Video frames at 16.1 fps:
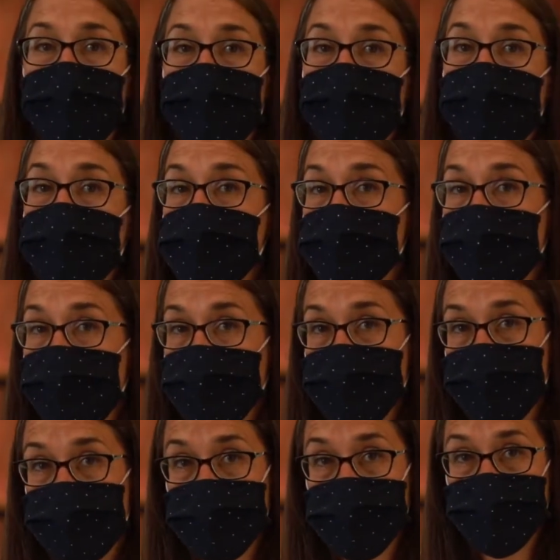Third is
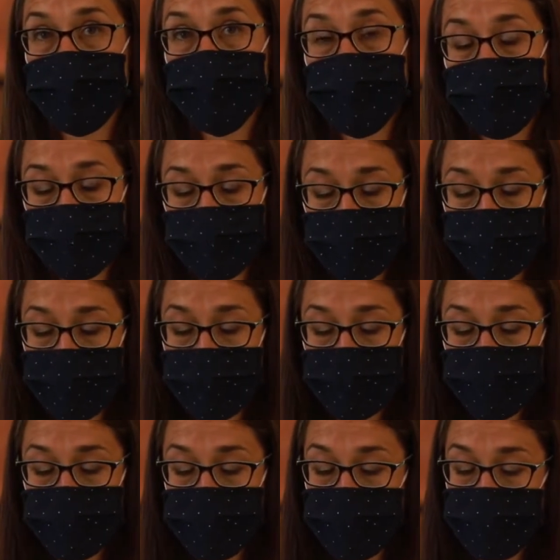face-to-face promotive
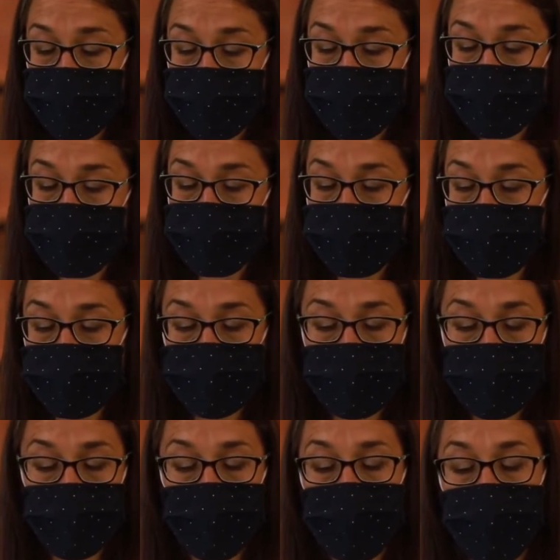interaction. That's
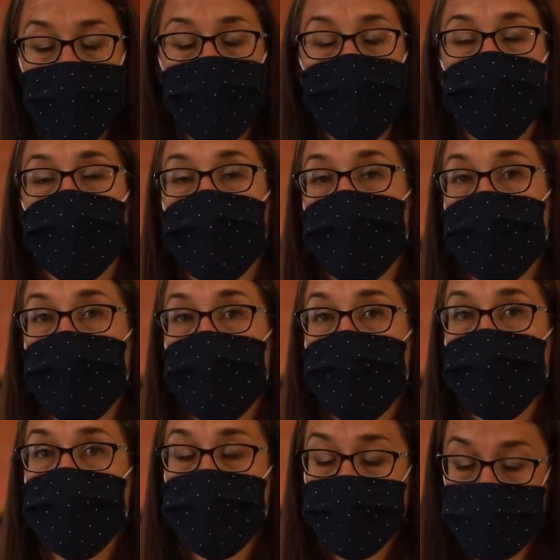anytime we offer
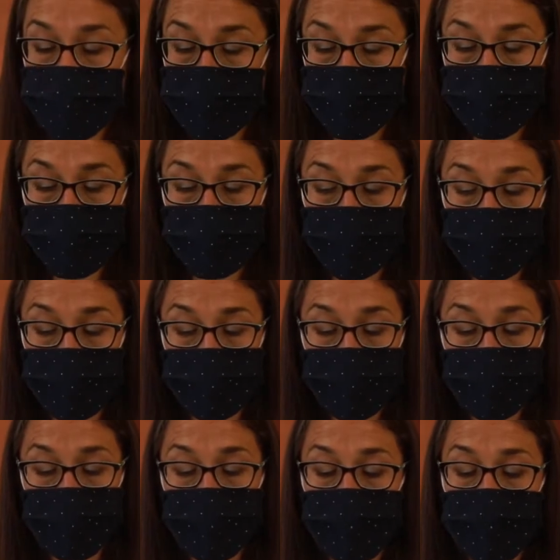support and encouragement to one
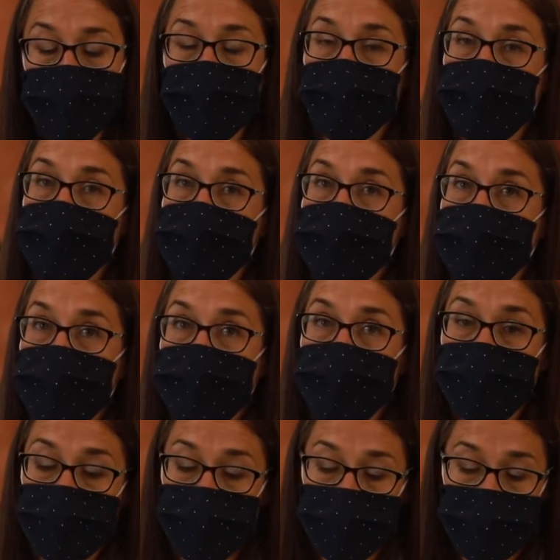another to
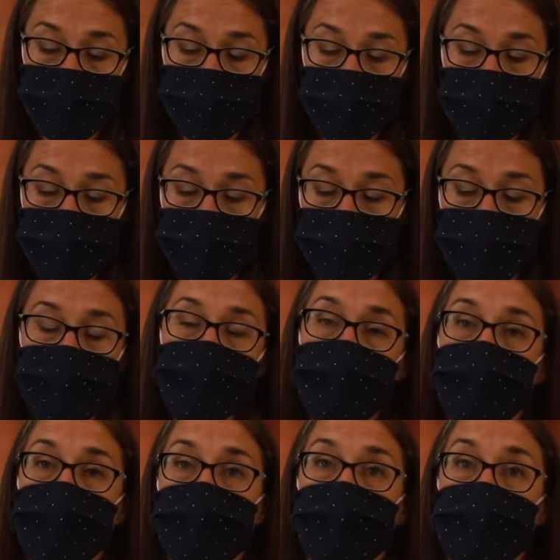facilitate our effort towards
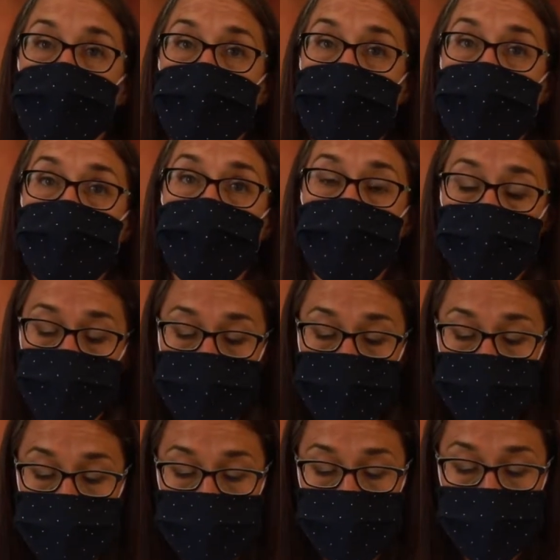those goals and
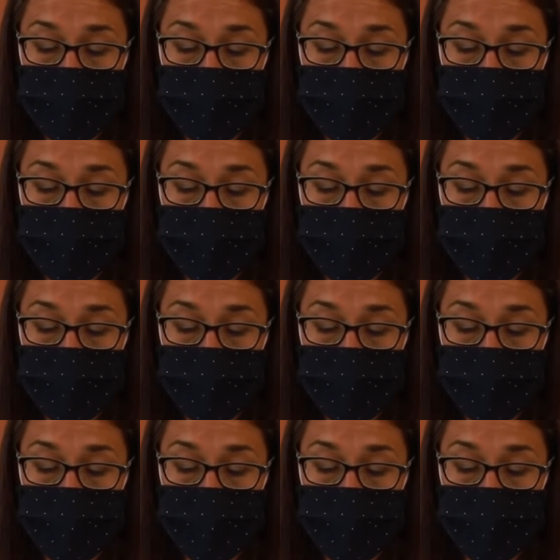outcomes.